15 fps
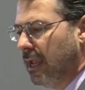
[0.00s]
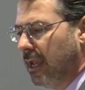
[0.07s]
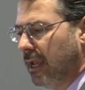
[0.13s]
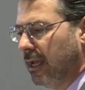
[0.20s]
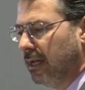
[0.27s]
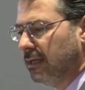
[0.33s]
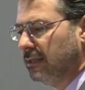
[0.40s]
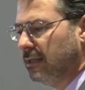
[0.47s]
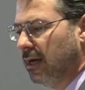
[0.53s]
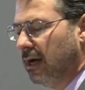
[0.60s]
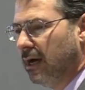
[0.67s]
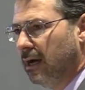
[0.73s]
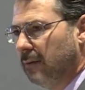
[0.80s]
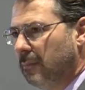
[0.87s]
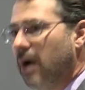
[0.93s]
And
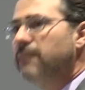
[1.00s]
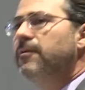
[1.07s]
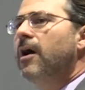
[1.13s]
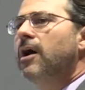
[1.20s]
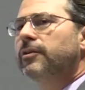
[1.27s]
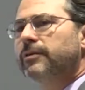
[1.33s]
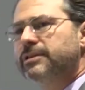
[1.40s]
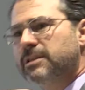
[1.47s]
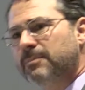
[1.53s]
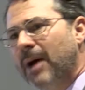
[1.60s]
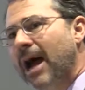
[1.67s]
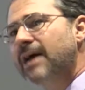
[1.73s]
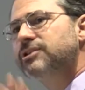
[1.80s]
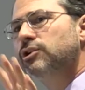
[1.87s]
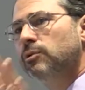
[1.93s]
uh, my father, as the
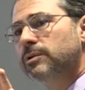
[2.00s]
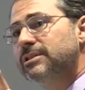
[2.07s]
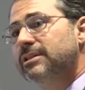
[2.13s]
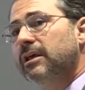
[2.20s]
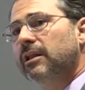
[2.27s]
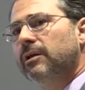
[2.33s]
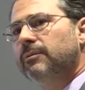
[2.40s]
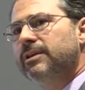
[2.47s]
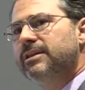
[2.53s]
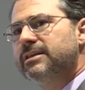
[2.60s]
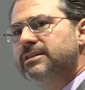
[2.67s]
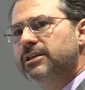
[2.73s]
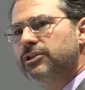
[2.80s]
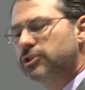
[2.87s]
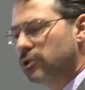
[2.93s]
pastor, was dealing with
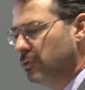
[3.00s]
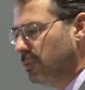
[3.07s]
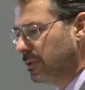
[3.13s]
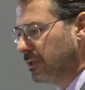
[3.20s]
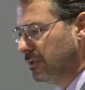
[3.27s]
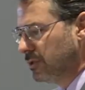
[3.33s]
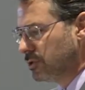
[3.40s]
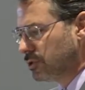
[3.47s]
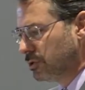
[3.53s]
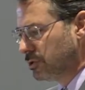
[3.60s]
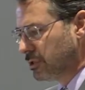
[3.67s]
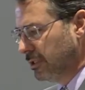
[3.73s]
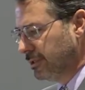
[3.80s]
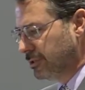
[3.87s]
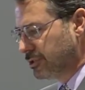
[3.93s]
this issue within the
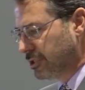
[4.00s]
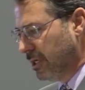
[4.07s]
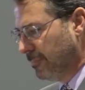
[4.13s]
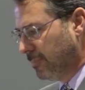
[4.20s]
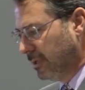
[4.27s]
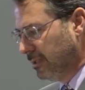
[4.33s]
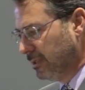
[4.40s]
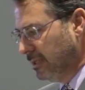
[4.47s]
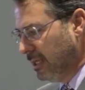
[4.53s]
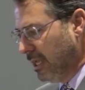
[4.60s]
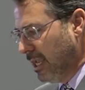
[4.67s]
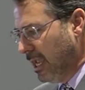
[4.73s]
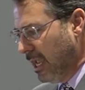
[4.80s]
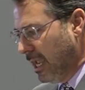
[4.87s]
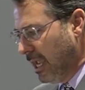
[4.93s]
church leadership. And,
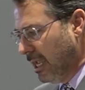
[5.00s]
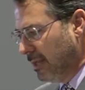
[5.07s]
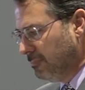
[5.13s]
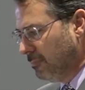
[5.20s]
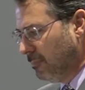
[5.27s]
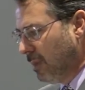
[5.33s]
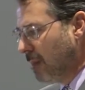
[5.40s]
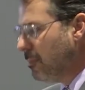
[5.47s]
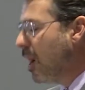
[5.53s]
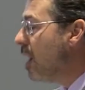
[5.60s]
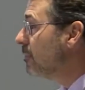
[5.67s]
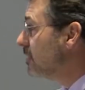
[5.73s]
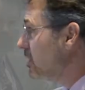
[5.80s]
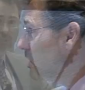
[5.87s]
and my mom